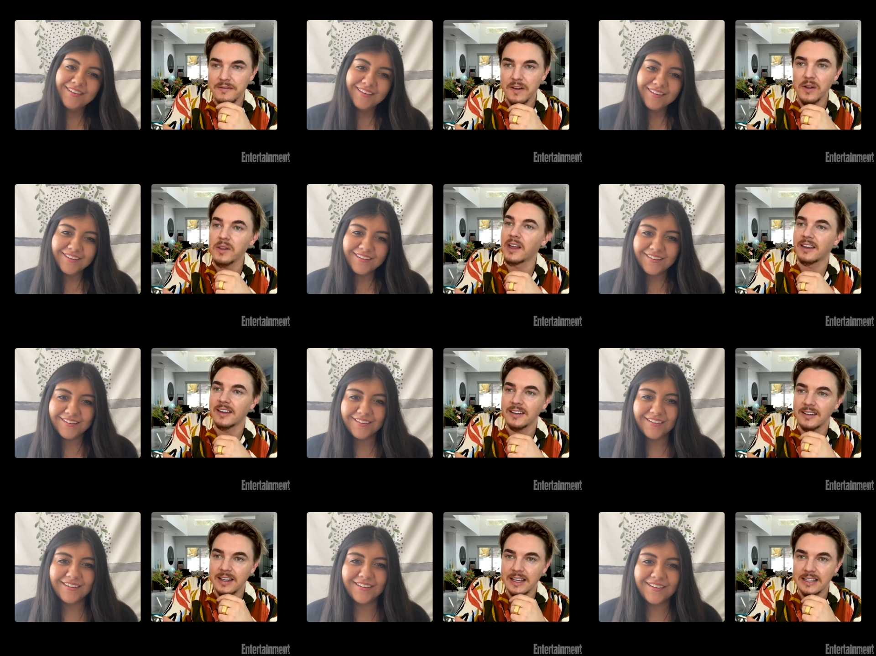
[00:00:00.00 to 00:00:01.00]
Speaker 1: felt like it.
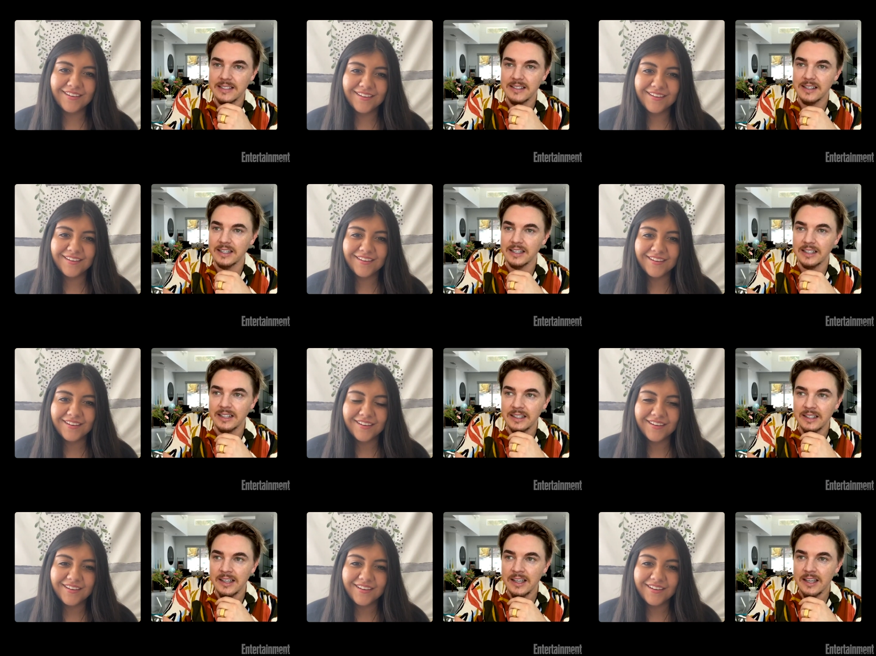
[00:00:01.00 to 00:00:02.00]
And
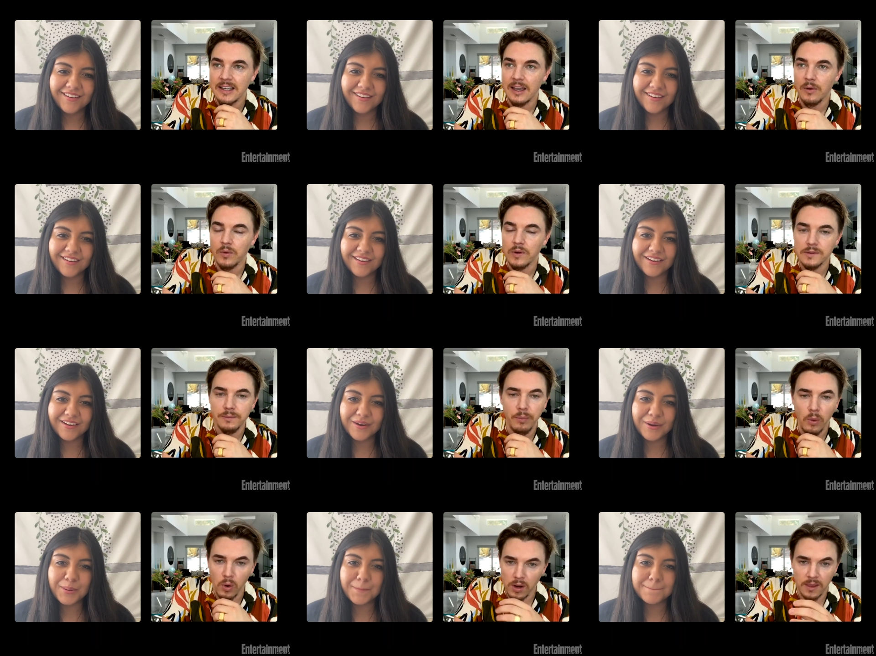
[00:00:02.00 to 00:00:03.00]
it was
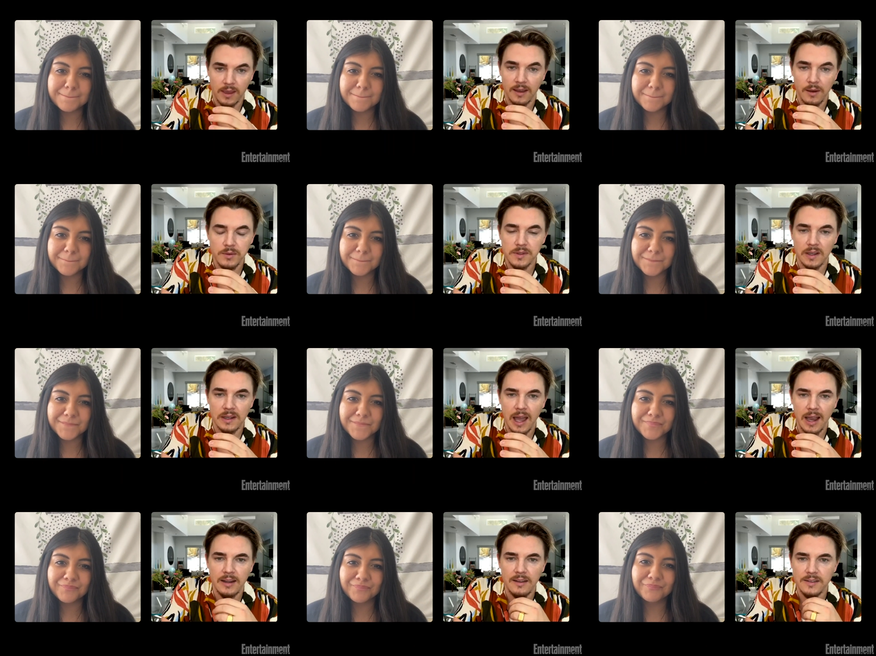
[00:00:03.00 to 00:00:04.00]
boiling. It was like
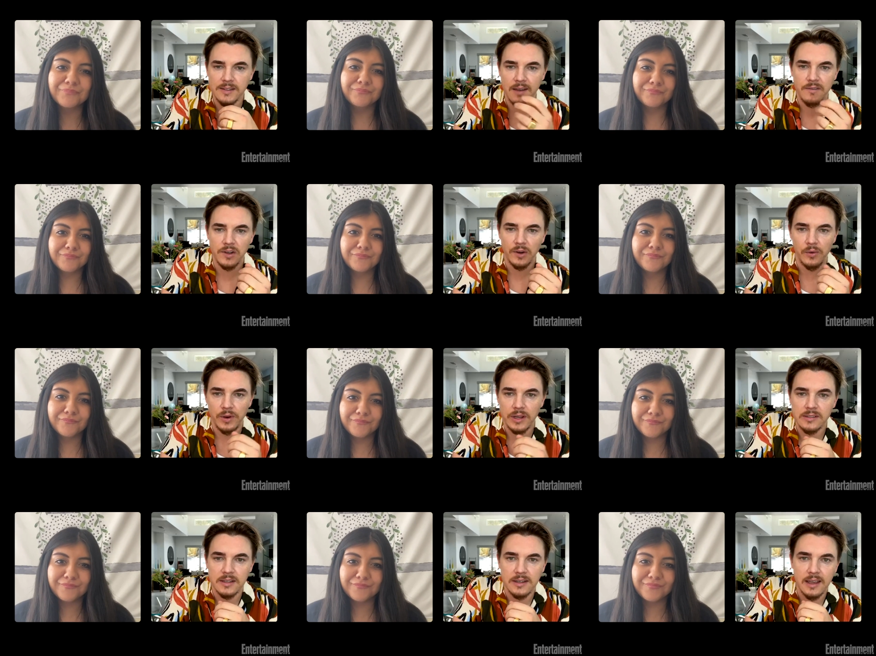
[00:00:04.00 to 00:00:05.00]
97 degrees
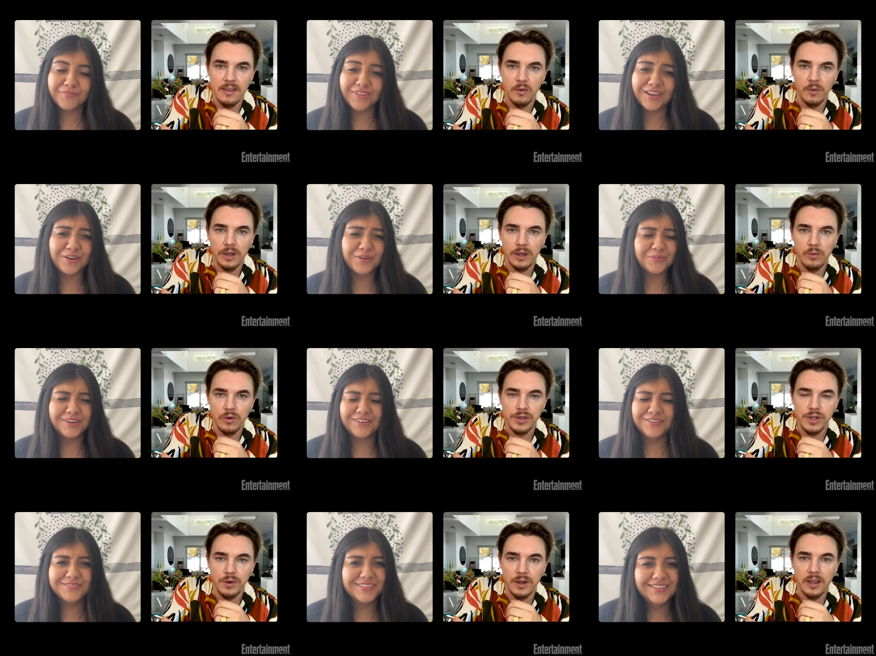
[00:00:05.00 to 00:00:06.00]
the day that we were
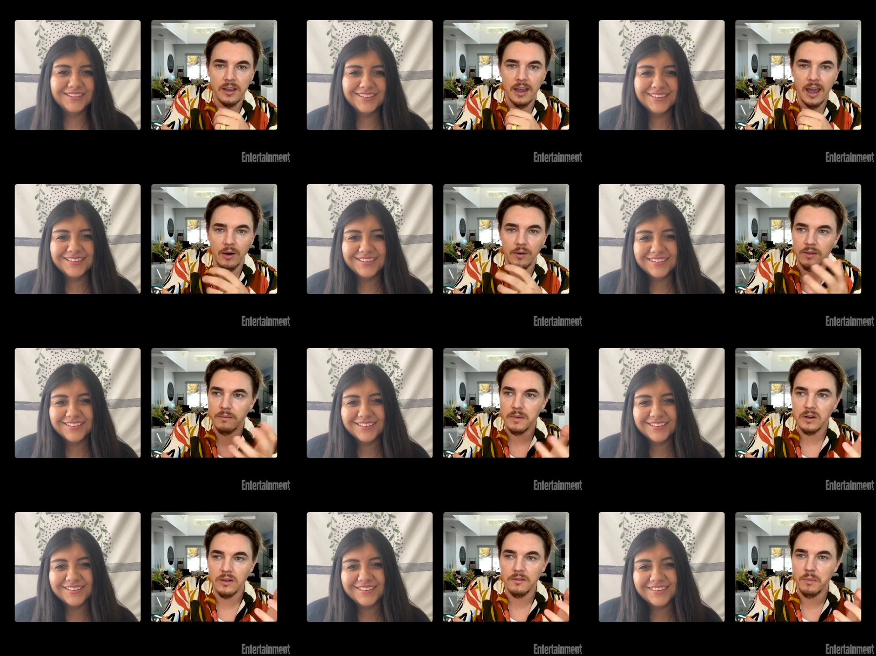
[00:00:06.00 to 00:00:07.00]
shooting, out in the
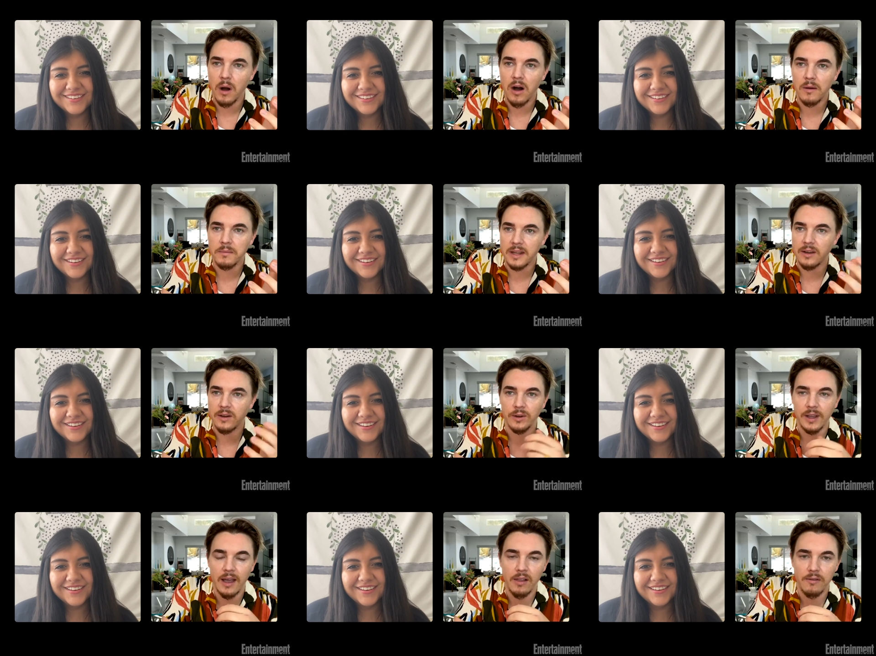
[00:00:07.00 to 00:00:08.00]
middle of Palmdale,
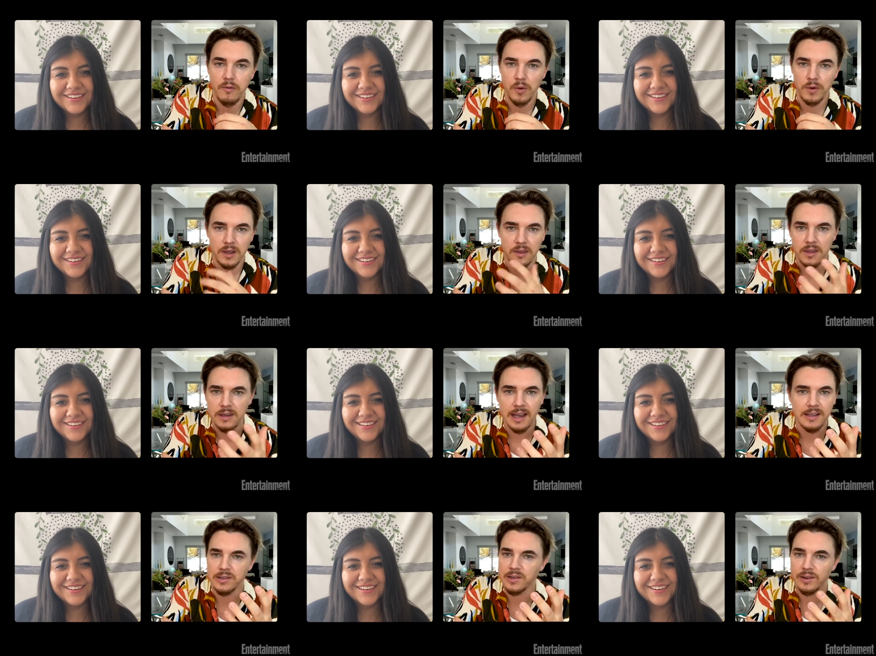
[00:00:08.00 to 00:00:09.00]
California, in the
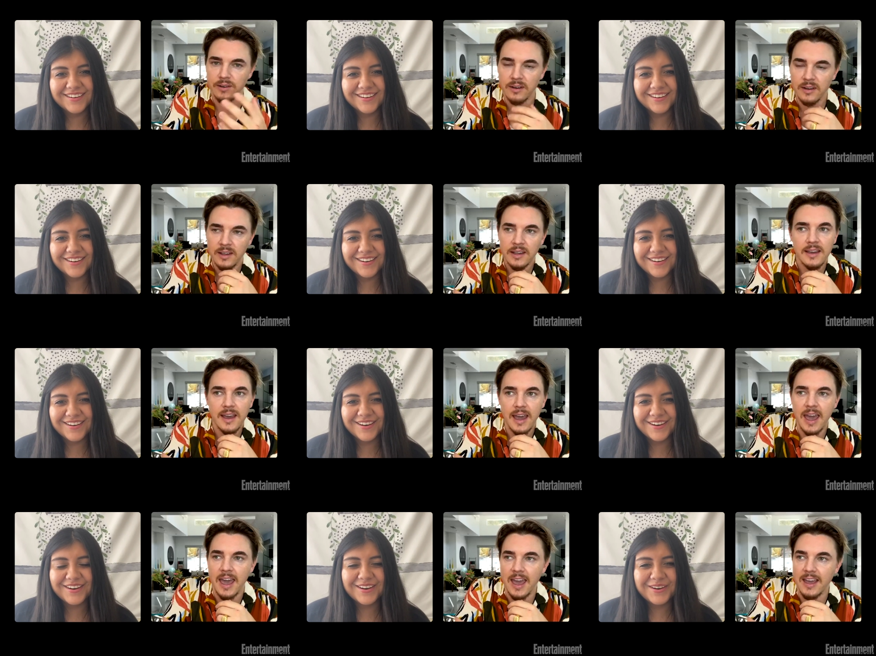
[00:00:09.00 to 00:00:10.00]
desert.
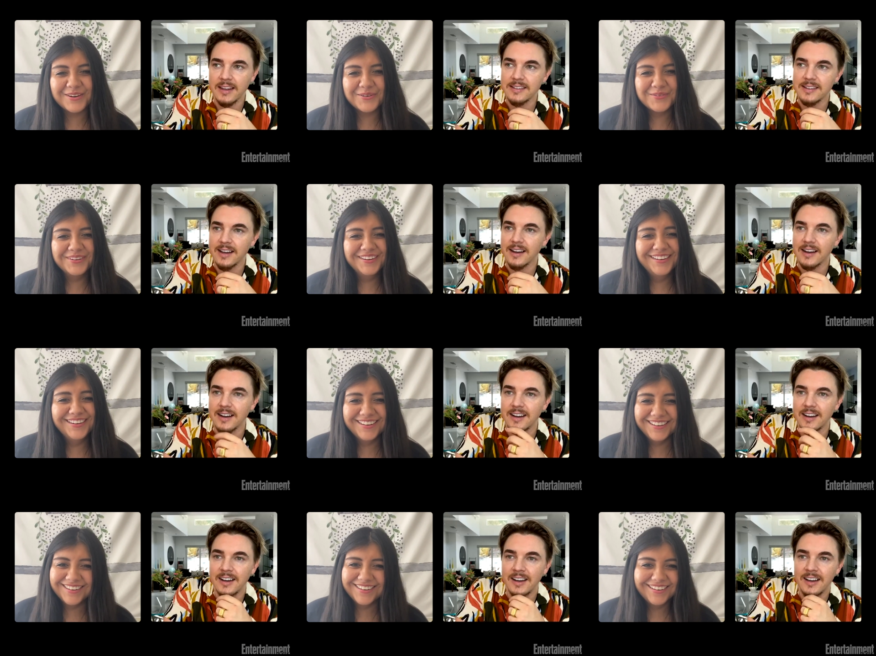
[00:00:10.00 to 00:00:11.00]
And
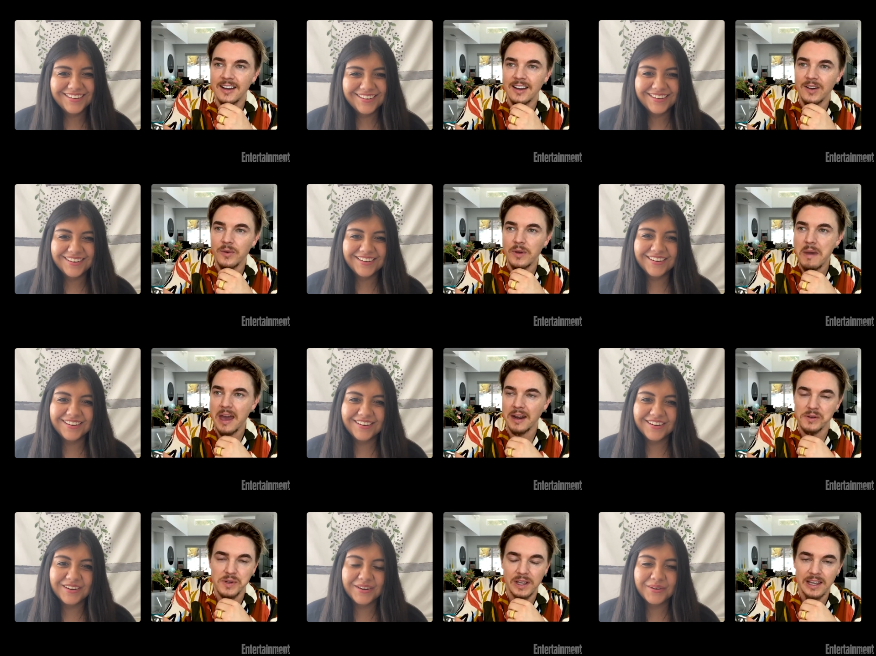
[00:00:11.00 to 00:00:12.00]
we
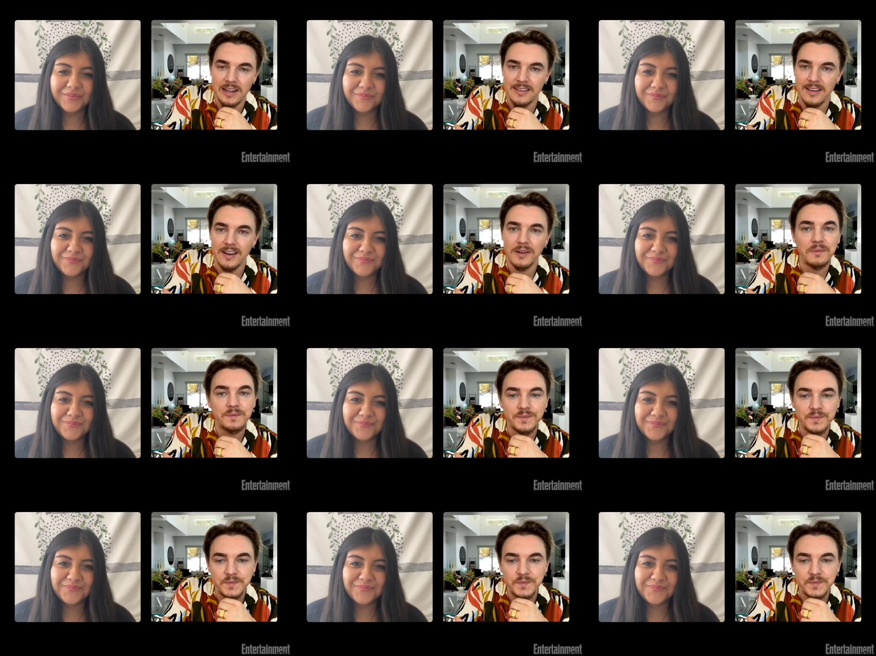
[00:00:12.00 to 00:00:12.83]
managed to get it done.